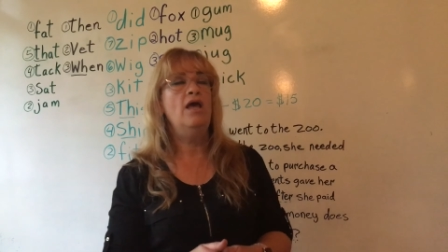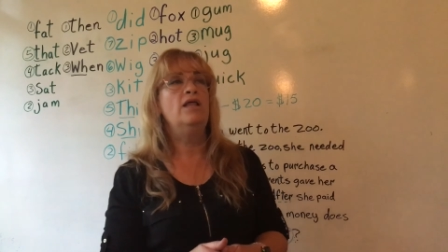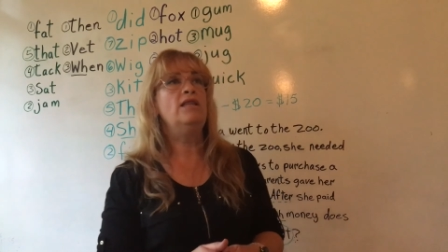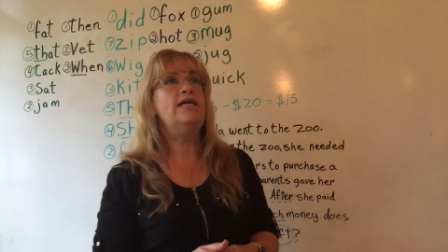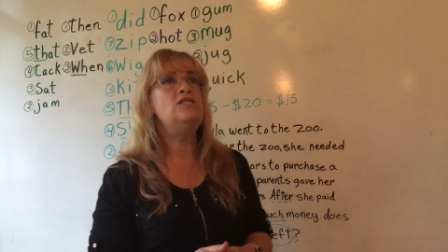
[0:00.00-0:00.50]

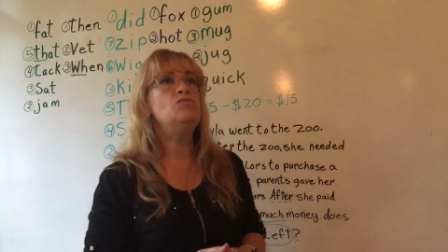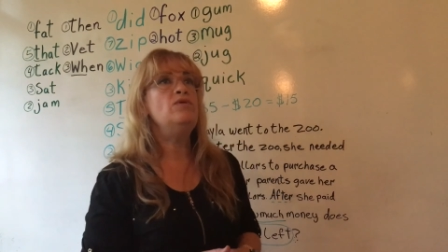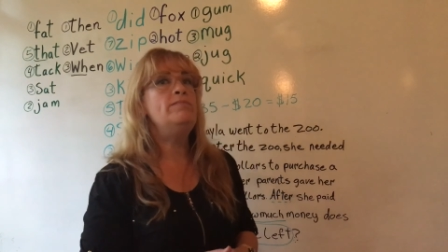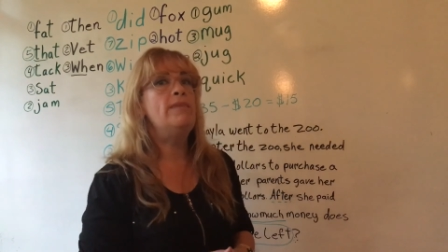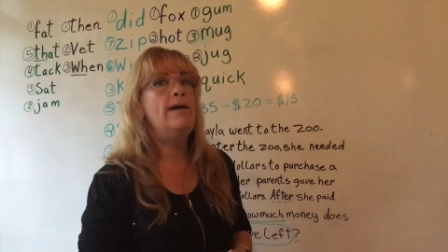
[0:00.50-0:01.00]
let's
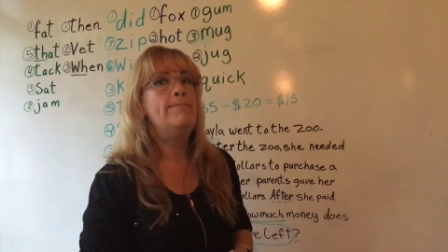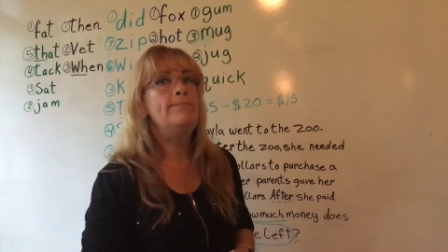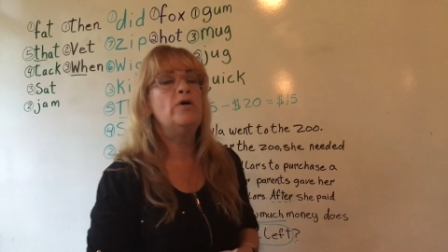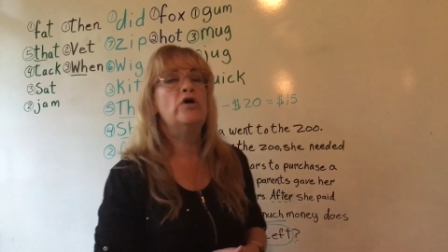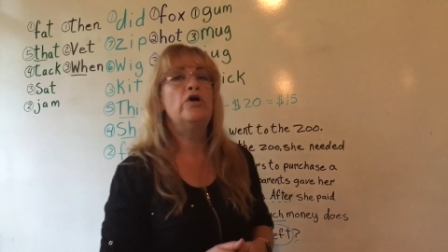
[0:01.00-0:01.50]

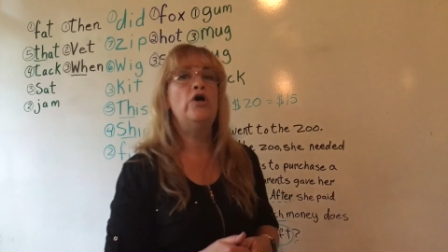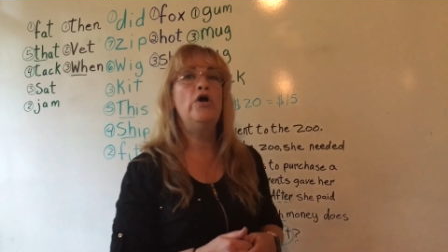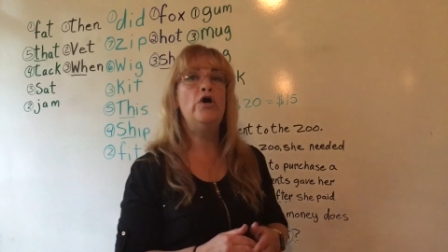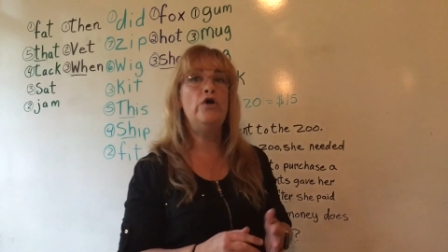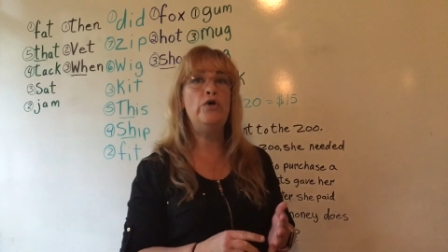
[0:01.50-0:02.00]
remember
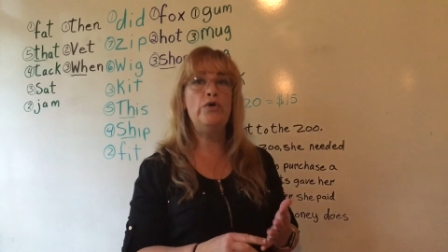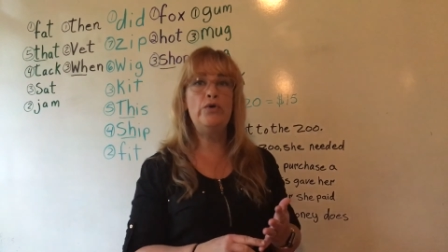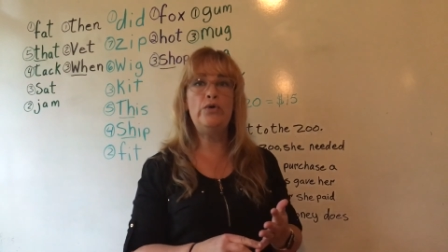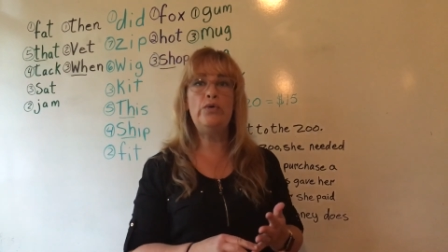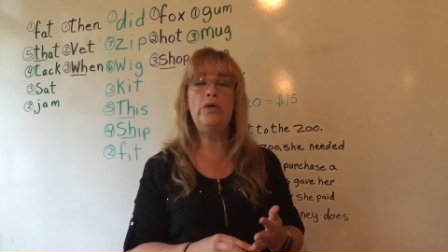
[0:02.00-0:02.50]

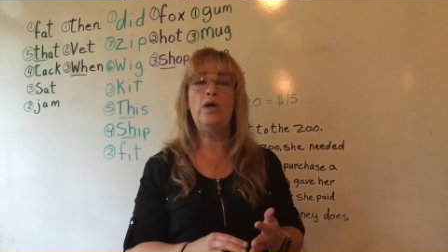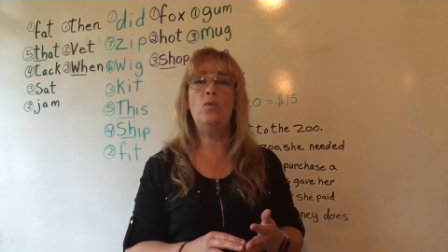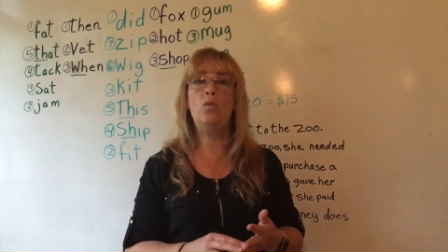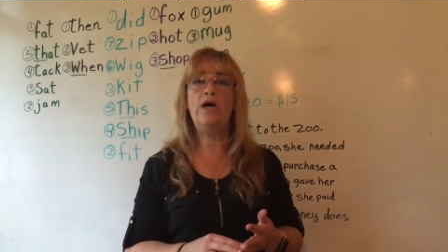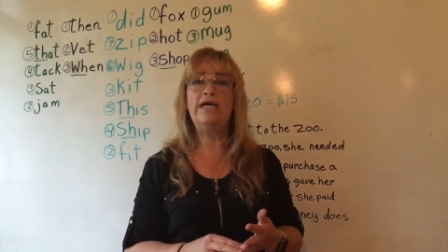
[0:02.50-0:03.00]
who,
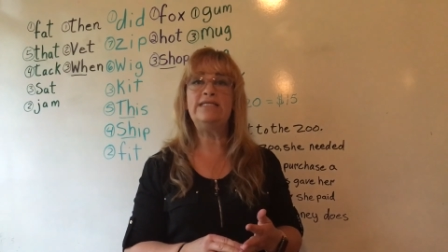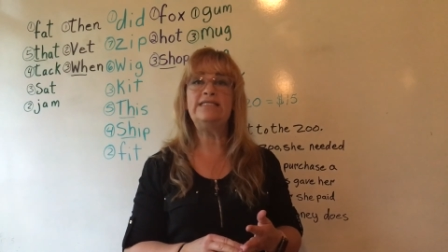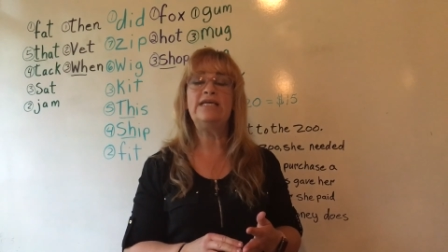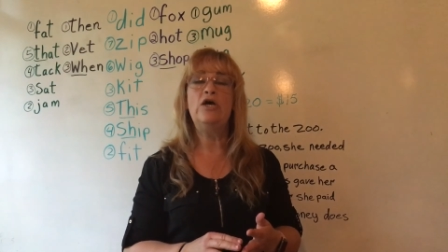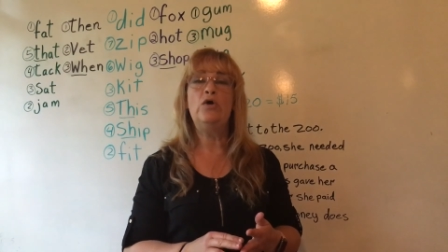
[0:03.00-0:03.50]
what,
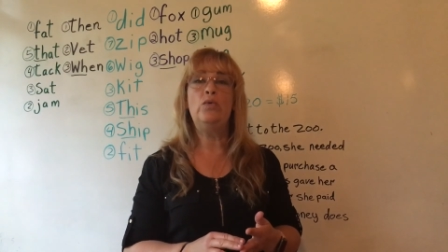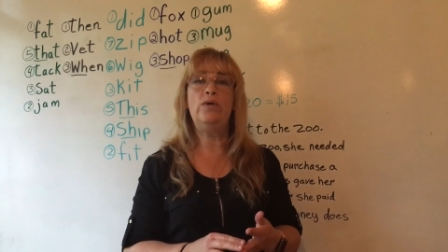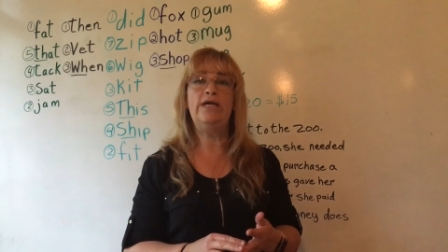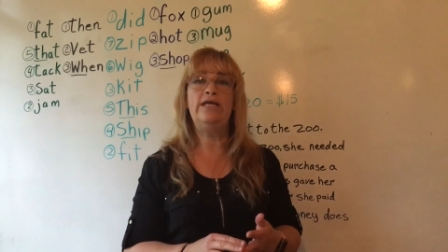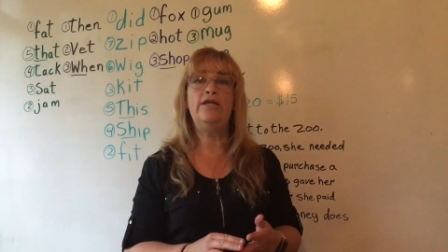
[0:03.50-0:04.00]

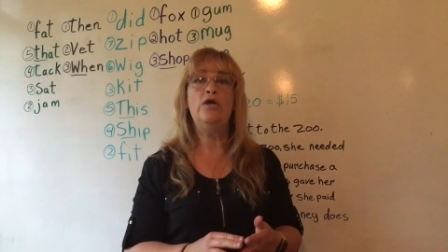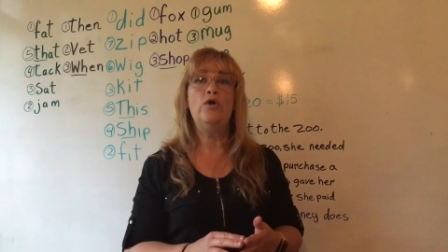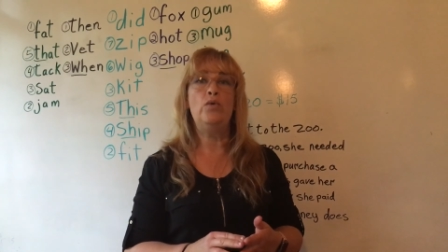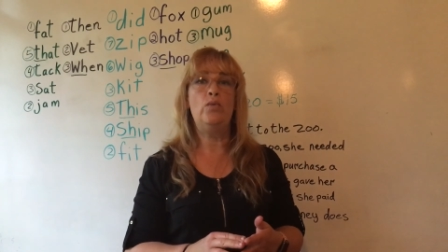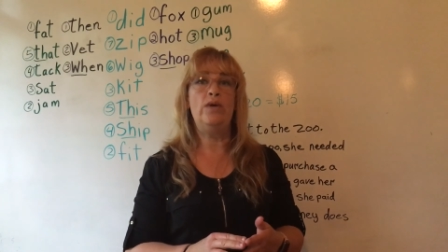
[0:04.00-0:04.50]
when,
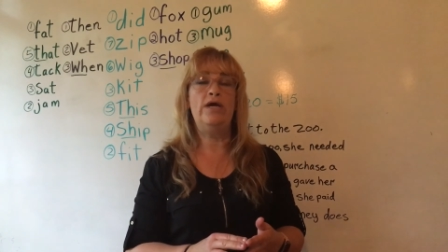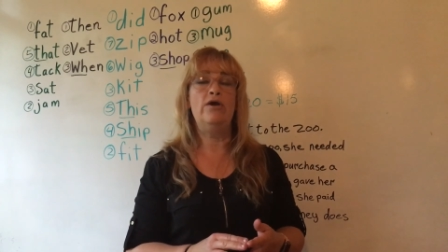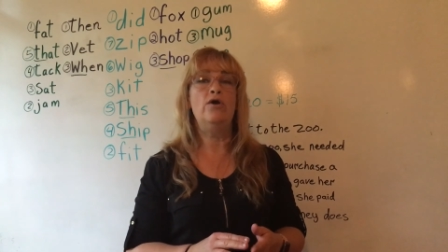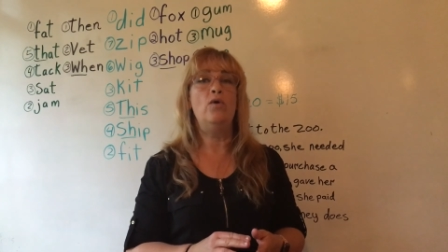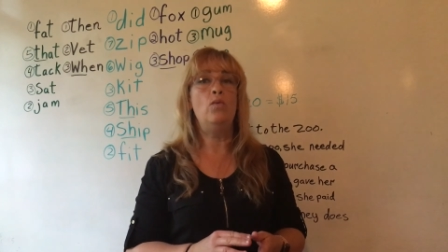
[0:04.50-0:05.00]
where,
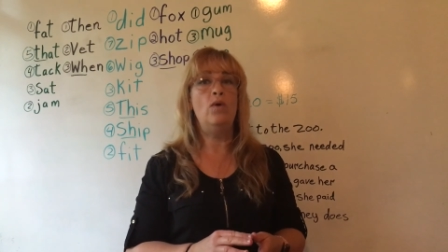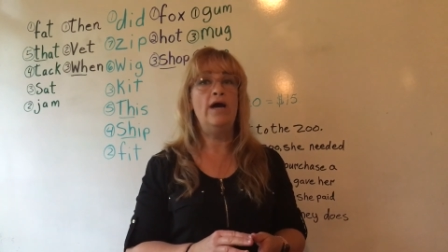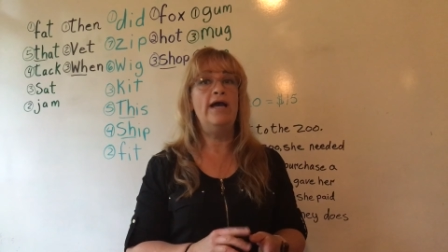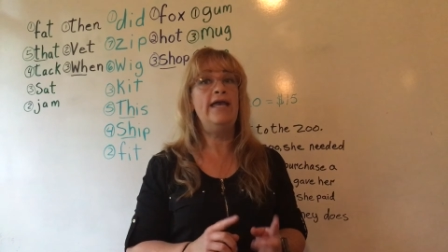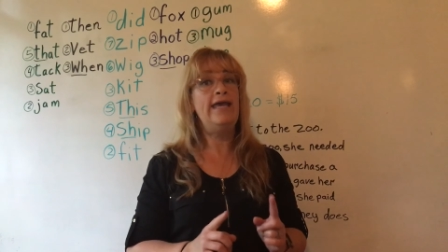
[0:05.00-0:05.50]

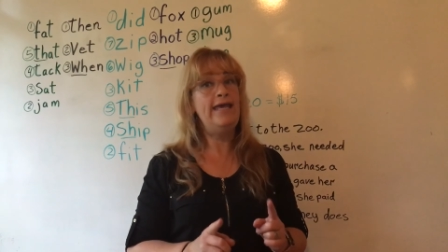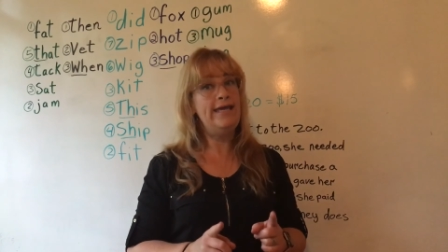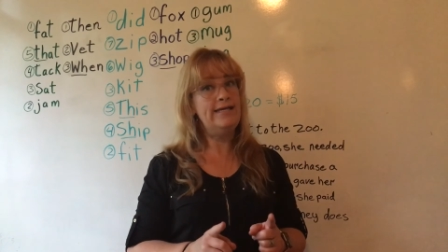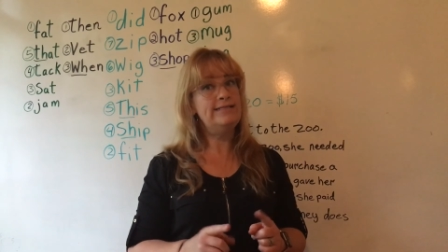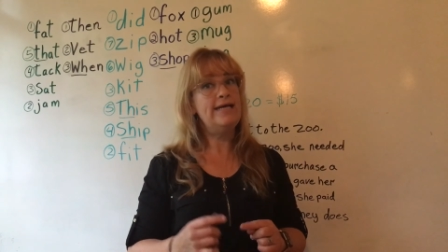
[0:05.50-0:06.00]
why,
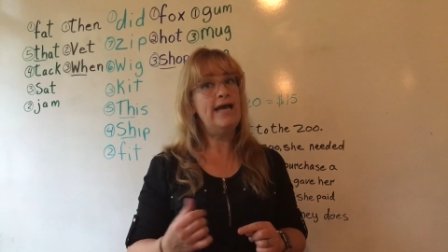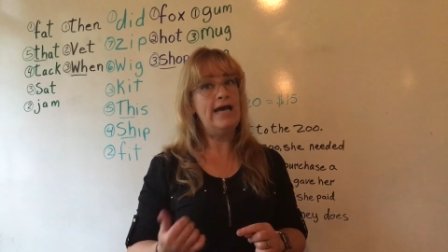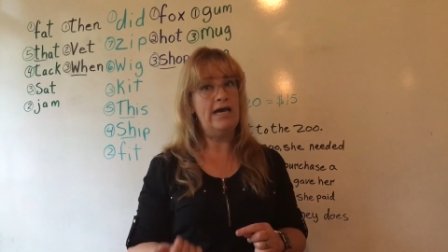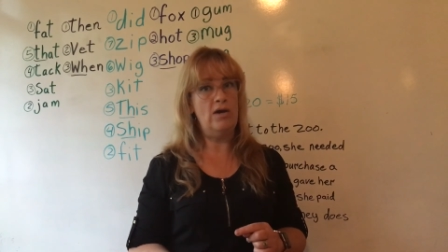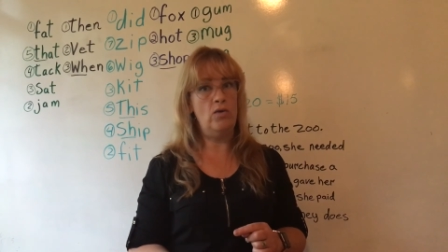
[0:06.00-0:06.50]
and
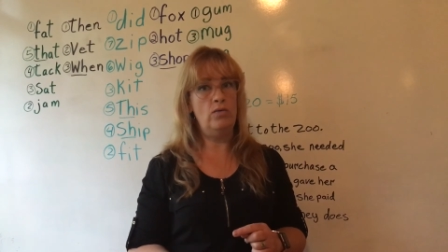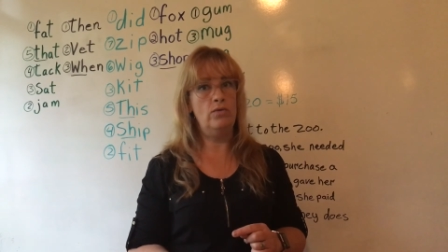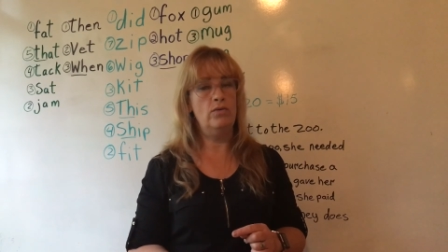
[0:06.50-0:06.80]
how